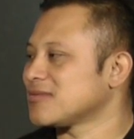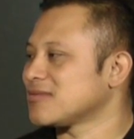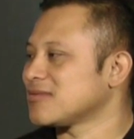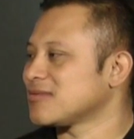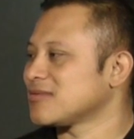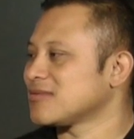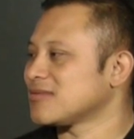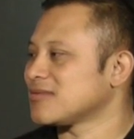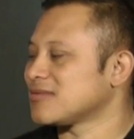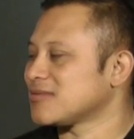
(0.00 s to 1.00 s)

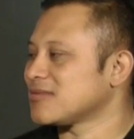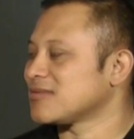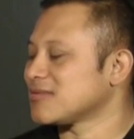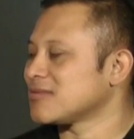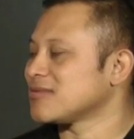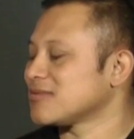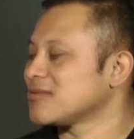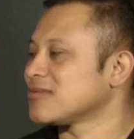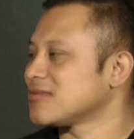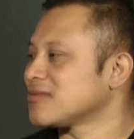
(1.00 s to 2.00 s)

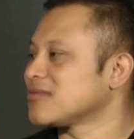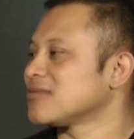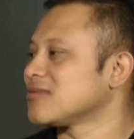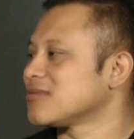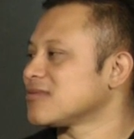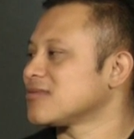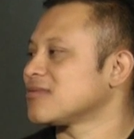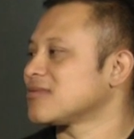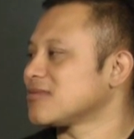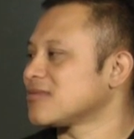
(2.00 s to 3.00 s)

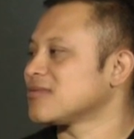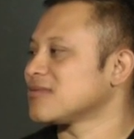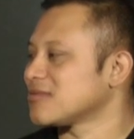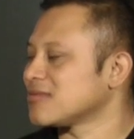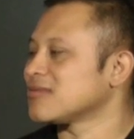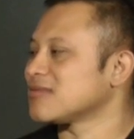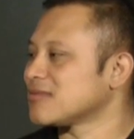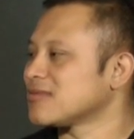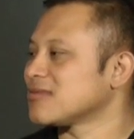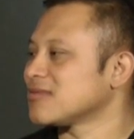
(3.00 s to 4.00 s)

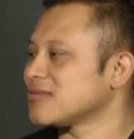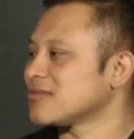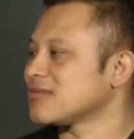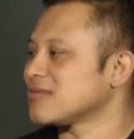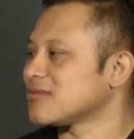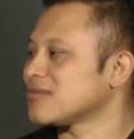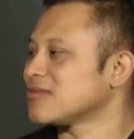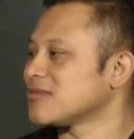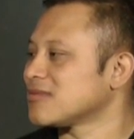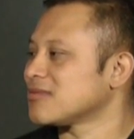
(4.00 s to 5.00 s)

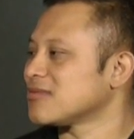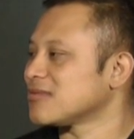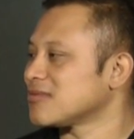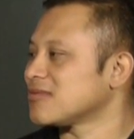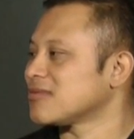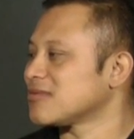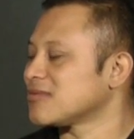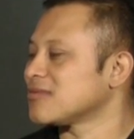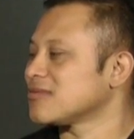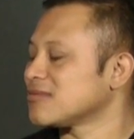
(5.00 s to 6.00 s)

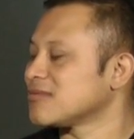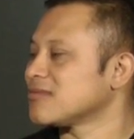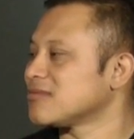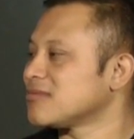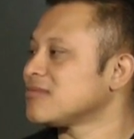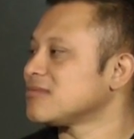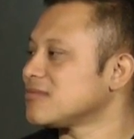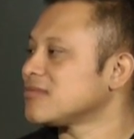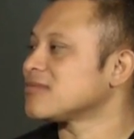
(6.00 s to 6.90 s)
[no speech]